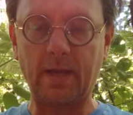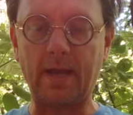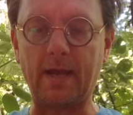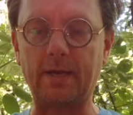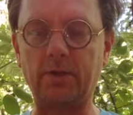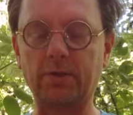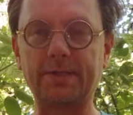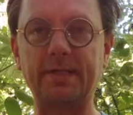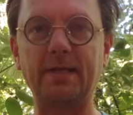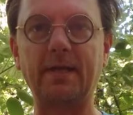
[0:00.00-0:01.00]
And you'll
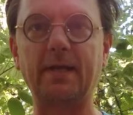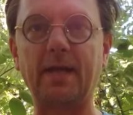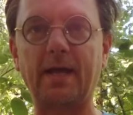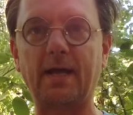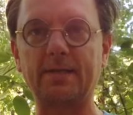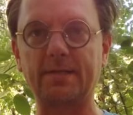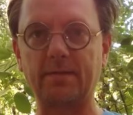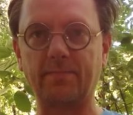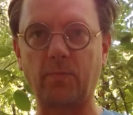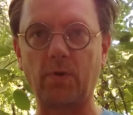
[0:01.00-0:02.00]
see that it has,
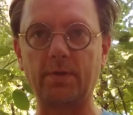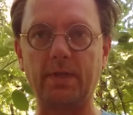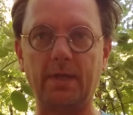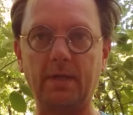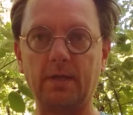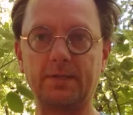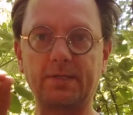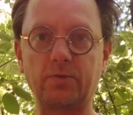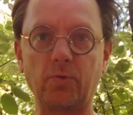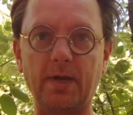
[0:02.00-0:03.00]
for the
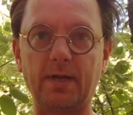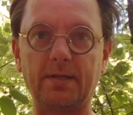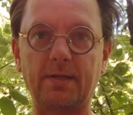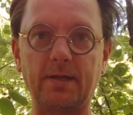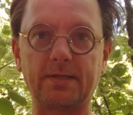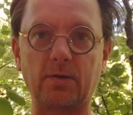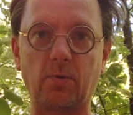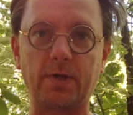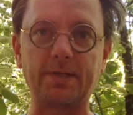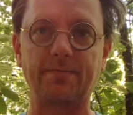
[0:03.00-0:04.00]
strength, it's
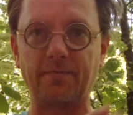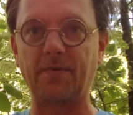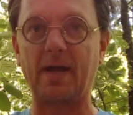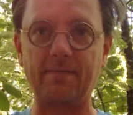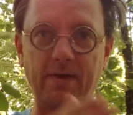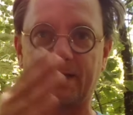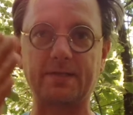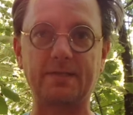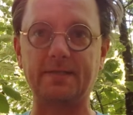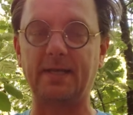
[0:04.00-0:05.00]
always
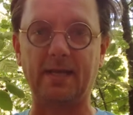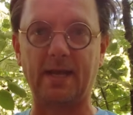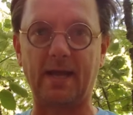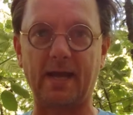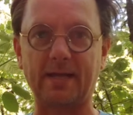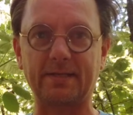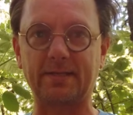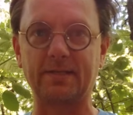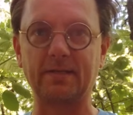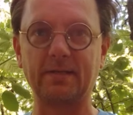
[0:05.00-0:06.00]
5x,
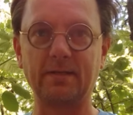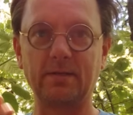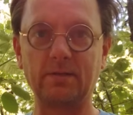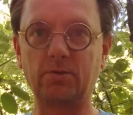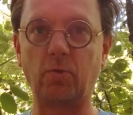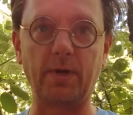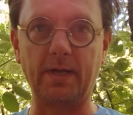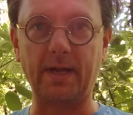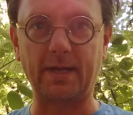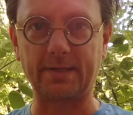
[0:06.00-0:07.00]
10x,
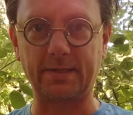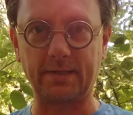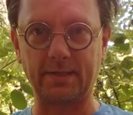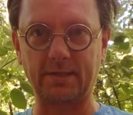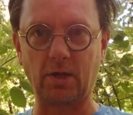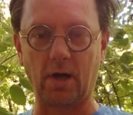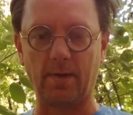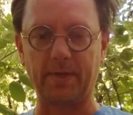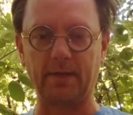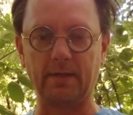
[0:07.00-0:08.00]
20x is
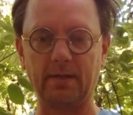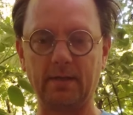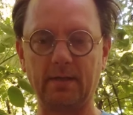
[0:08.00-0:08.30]
common,